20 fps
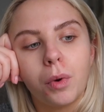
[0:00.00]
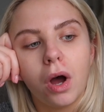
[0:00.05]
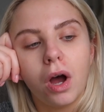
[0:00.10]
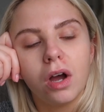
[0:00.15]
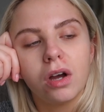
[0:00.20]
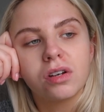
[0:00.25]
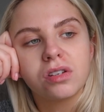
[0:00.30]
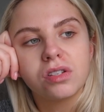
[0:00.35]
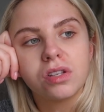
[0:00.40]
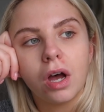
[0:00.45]

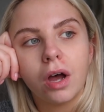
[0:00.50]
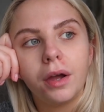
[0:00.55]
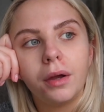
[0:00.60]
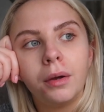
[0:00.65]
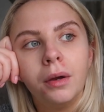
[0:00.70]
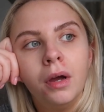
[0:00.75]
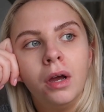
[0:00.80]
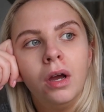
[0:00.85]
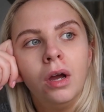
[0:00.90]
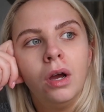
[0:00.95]
work. So
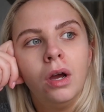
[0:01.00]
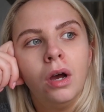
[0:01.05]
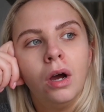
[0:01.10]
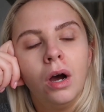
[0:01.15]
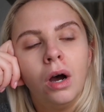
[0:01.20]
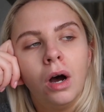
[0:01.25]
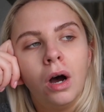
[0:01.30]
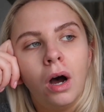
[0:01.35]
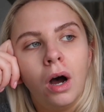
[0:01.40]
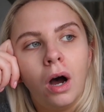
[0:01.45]

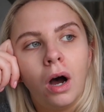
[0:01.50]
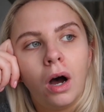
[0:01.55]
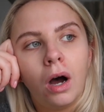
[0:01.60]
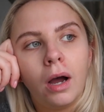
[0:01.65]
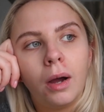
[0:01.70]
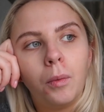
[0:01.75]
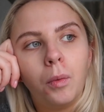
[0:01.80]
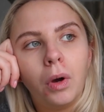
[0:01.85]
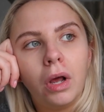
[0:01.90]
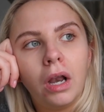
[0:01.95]

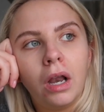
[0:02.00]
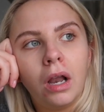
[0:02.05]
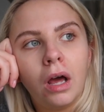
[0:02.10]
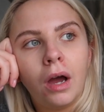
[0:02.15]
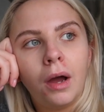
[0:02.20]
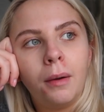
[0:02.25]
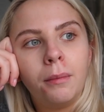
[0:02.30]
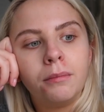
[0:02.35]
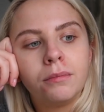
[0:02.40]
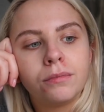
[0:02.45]
I
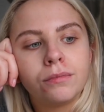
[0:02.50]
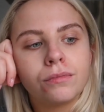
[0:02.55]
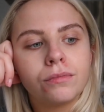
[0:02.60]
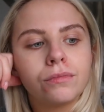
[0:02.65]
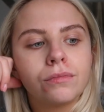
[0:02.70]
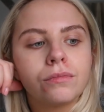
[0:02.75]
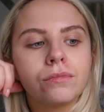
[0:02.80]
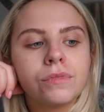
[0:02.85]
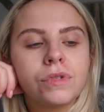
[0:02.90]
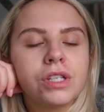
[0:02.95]
will
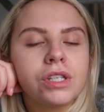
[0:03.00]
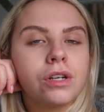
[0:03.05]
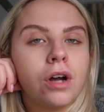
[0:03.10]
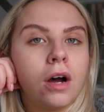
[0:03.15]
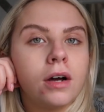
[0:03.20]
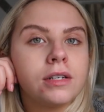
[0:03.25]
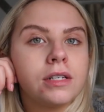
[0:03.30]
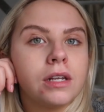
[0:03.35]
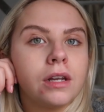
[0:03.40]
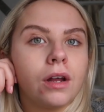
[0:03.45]

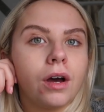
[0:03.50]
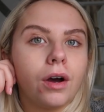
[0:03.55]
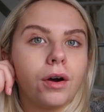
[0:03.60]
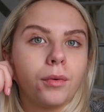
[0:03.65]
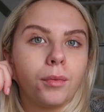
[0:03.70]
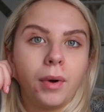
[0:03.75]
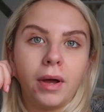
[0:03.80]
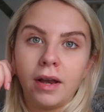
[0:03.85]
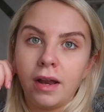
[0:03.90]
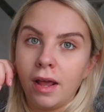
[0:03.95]
start
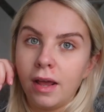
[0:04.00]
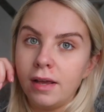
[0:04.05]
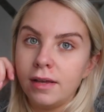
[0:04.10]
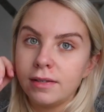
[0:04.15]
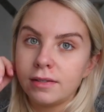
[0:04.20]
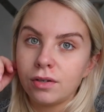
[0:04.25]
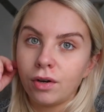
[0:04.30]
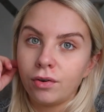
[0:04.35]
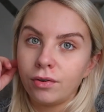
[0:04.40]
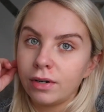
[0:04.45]
dinner when
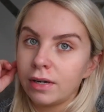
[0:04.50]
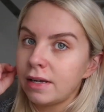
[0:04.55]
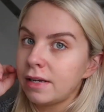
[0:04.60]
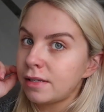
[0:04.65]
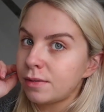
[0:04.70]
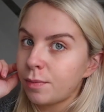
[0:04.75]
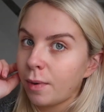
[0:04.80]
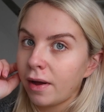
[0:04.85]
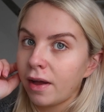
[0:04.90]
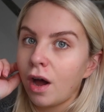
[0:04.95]
he's on
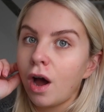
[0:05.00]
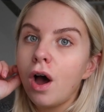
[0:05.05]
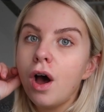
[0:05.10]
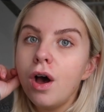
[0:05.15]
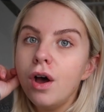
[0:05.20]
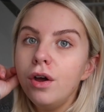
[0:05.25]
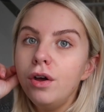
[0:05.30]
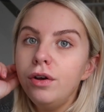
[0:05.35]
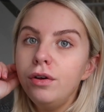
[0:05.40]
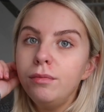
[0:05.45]
his way
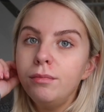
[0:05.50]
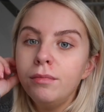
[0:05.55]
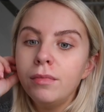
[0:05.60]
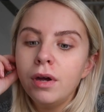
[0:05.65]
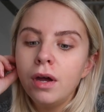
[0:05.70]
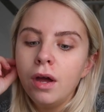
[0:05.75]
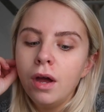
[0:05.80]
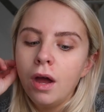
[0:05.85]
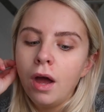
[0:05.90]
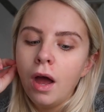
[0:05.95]

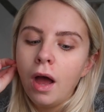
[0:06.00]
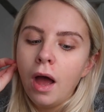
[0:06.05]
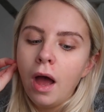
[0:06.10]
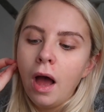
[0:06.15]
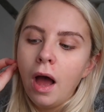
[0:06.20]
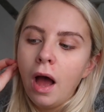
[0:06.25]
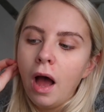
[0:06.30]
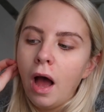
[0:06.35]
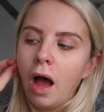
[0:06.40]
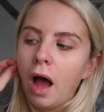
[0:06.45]
home.
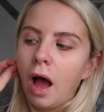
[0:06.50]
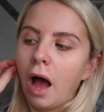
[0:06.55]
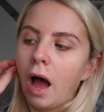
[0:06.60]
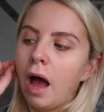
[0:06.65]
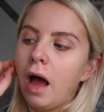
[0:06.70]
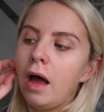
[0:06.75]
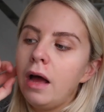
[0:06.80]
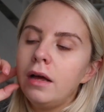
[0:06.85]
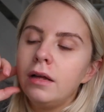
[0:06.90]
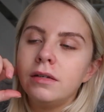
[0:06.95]

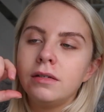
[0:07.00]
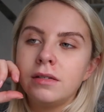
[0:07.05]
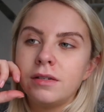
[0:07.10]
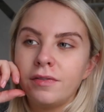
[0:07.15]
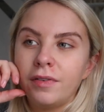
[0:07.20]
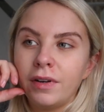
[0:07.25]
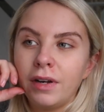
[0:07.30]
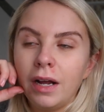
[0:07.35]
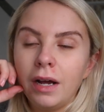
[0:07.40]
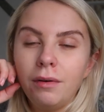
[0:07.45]
And
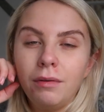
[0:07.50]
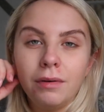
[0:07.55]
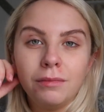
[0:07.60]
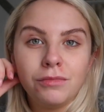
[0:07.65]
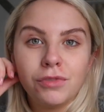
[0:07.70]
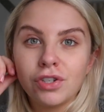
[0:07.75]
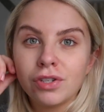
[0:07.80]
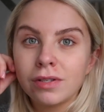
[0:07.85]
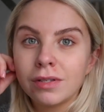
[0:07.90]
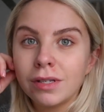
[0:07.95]
for now
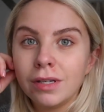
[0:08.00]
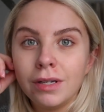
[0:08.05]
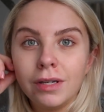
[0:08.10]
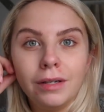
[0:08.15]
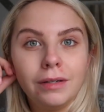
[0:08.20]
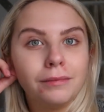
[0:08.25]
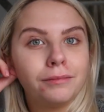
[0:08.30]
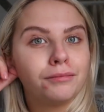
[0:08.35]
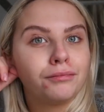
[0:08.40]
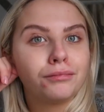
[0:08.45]
I'm just
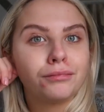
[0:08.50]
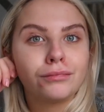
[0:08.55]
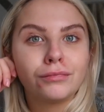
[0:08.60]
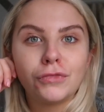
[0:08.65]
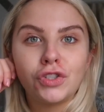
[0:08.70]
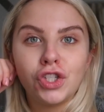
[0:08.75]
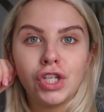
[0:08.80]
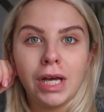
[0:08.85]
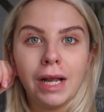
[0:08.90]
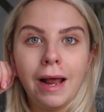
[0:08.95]
gonna
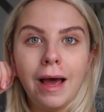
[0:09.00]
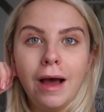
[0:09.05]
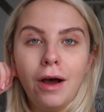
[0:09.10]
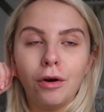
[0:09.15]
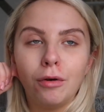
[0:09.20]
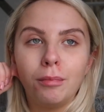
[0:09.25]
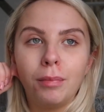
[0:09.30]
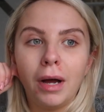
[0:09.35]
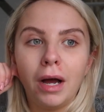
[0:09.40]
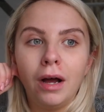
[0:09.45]
chill
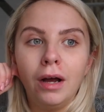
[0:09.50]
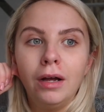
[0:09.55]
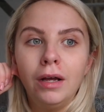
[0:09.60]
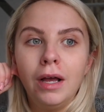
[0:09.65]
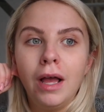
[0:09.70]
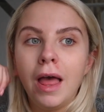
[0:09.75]
out. But